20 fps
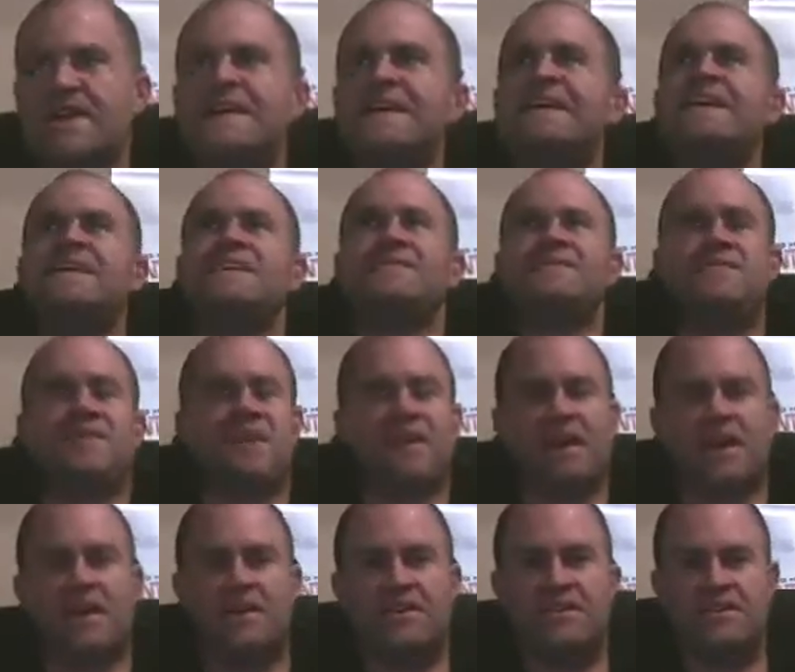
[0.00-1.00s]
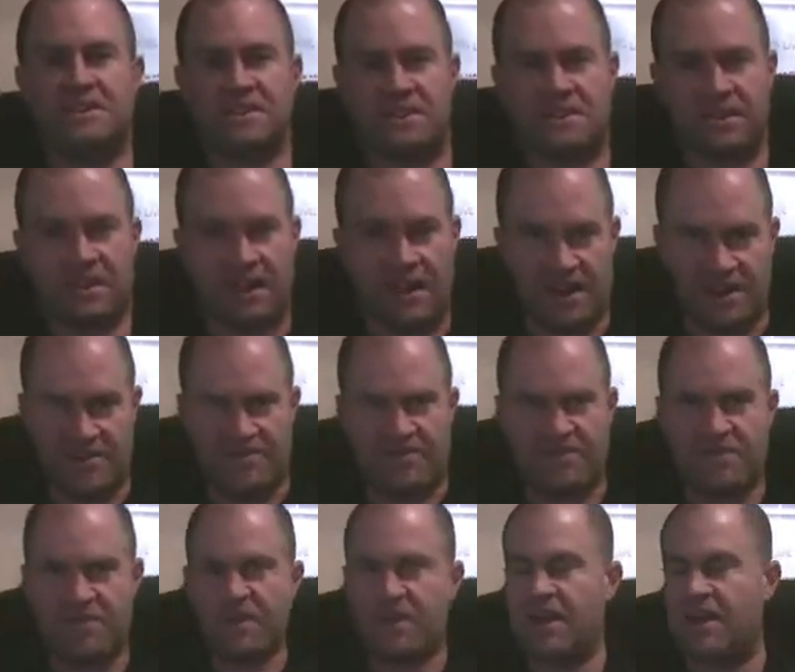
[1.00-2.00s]
anything else in
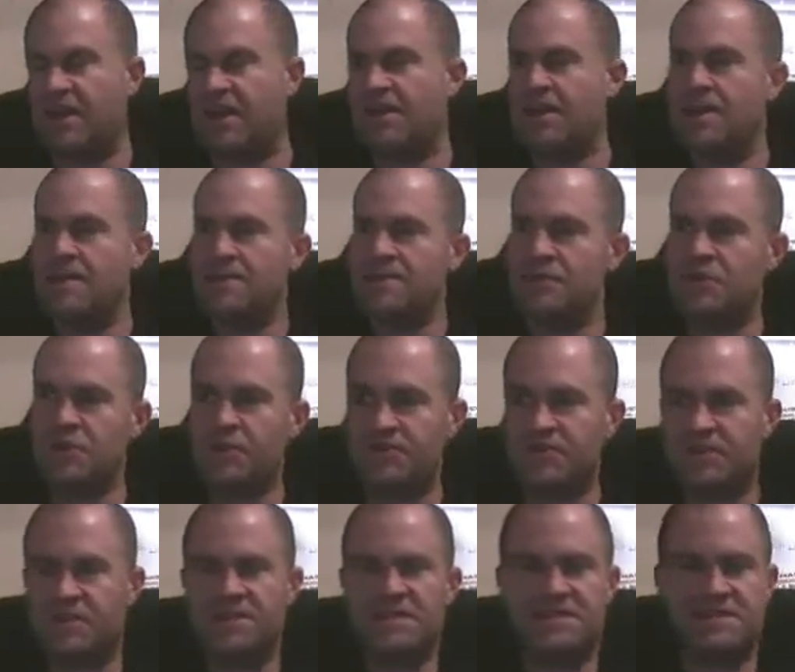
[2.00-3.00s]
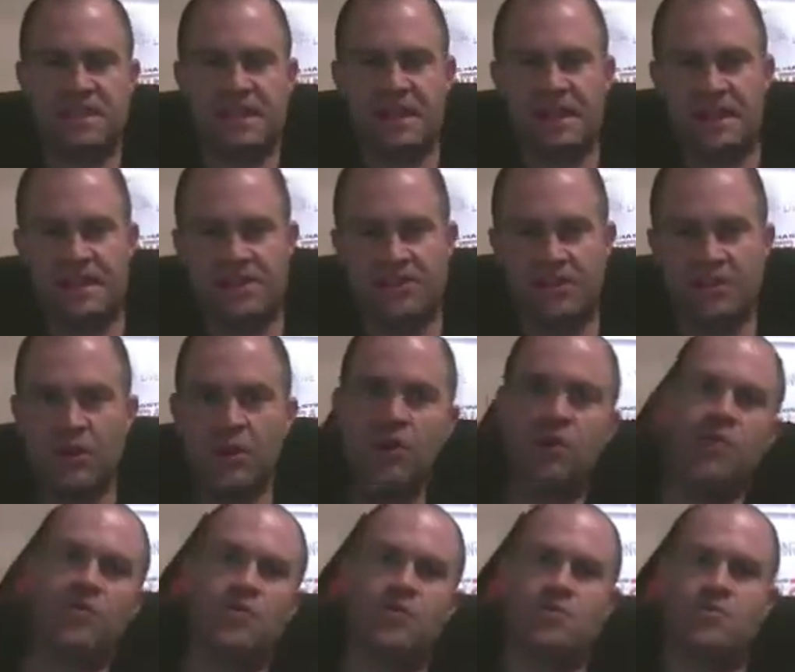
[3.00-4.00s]
life, okay? You have to decide your
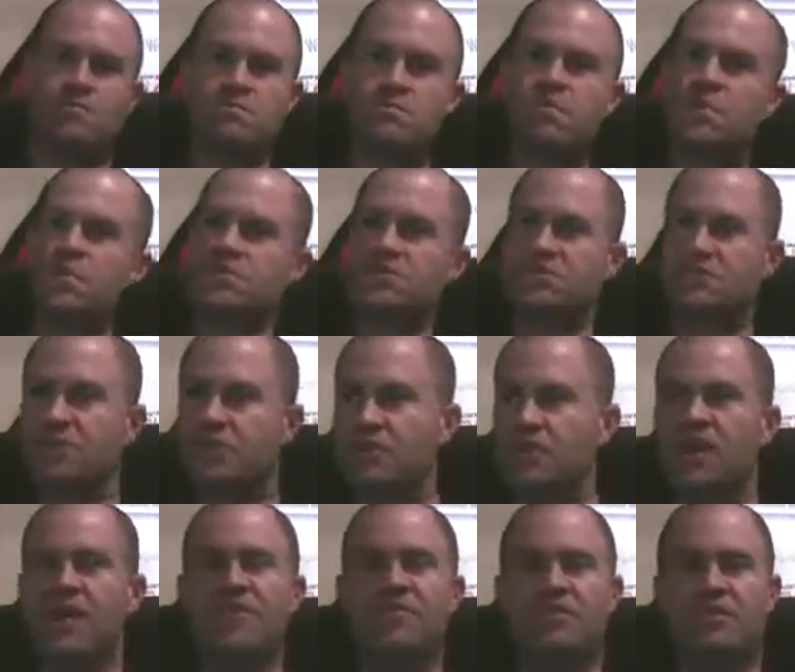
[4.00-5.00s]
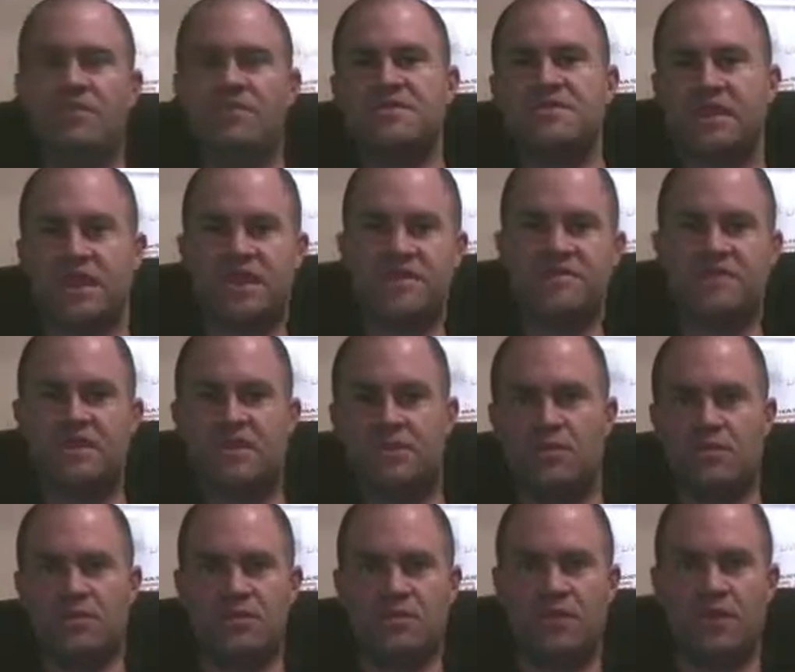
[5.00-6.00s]
own personal level of safety
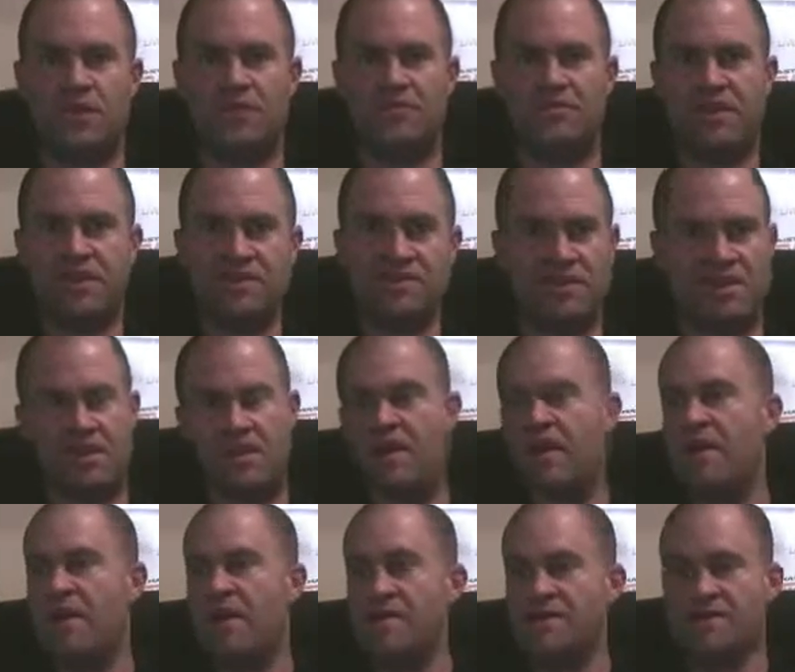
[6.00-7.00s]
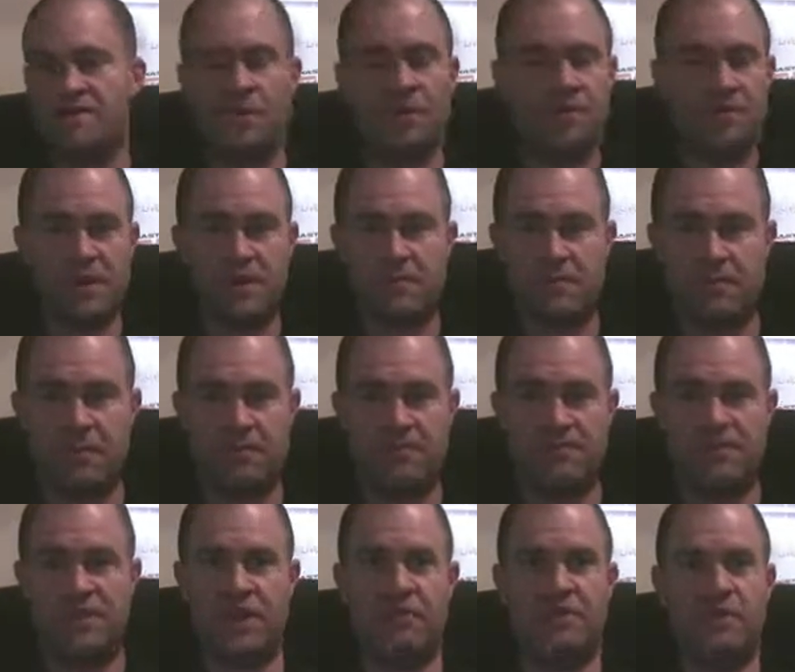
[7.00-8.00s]
and what you want to invest in. Some people,
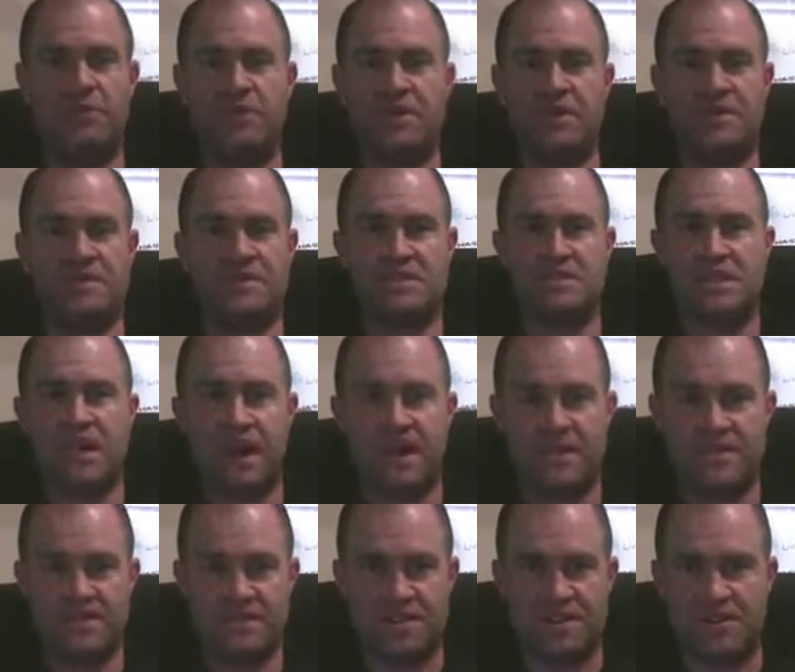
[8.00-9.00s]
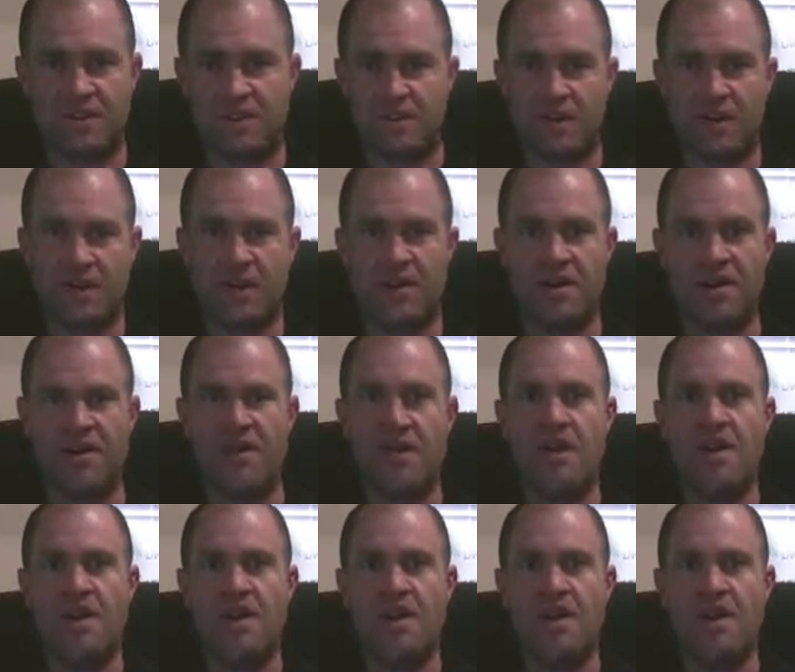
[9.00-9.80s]
they replace the tires on their car